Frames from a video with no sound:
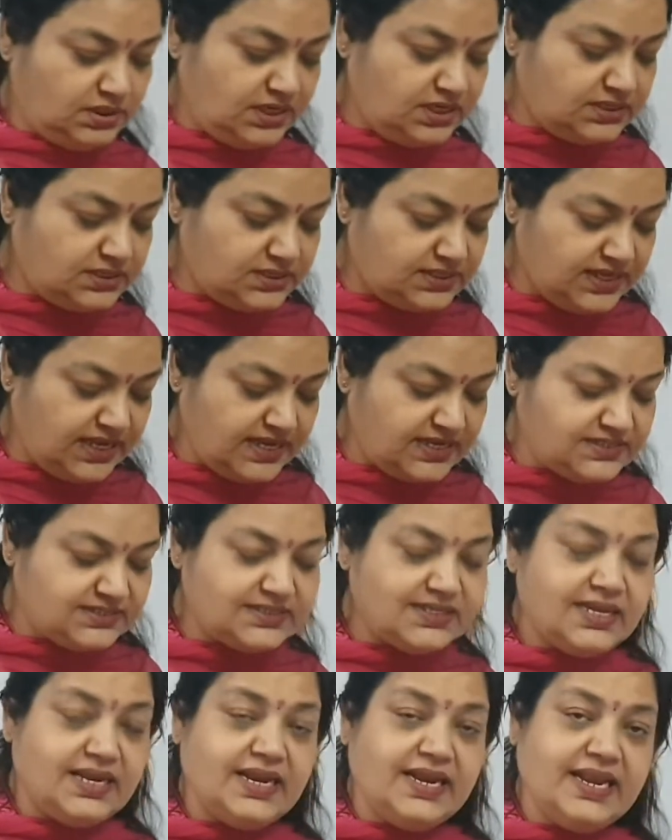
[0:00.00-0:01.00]
it says
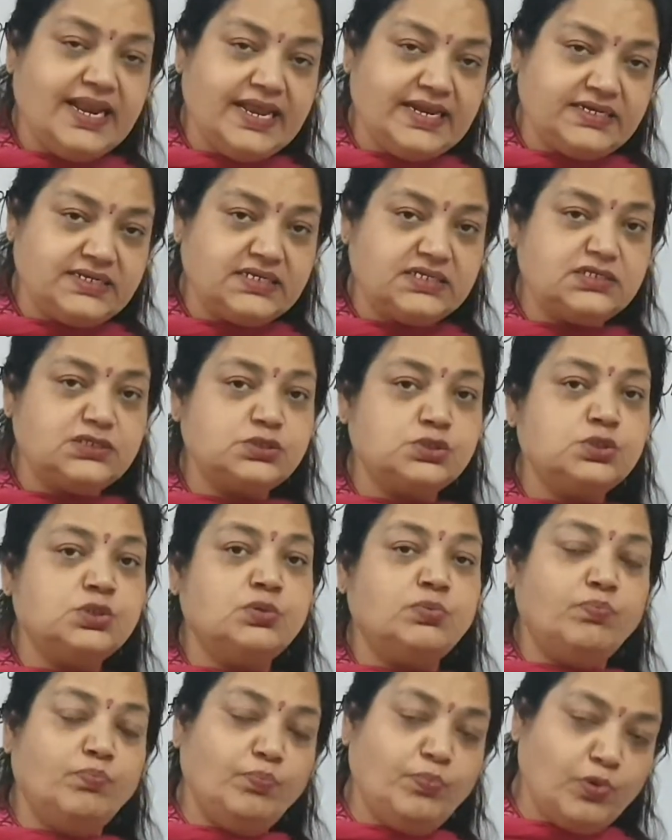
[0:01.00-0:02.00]
let it
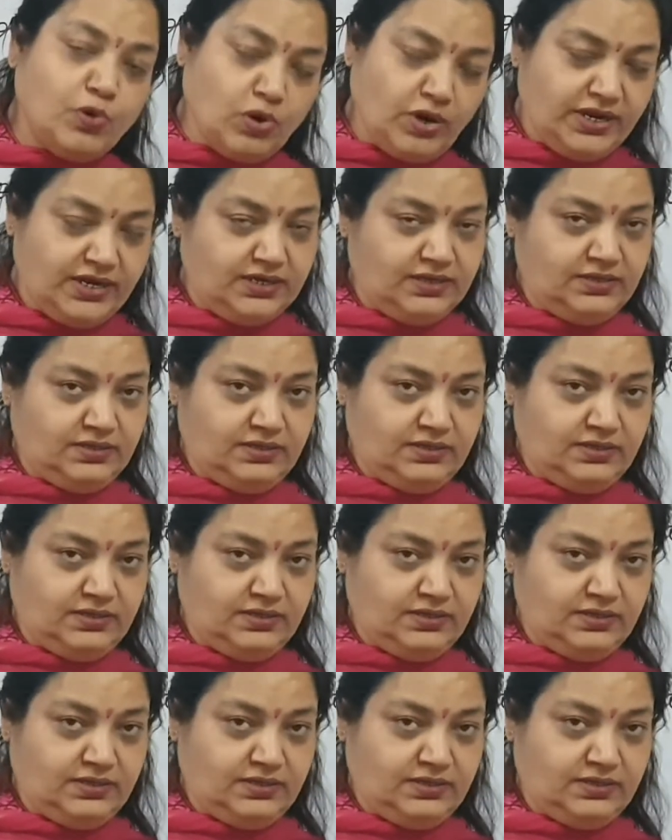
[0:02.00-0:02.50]
boil.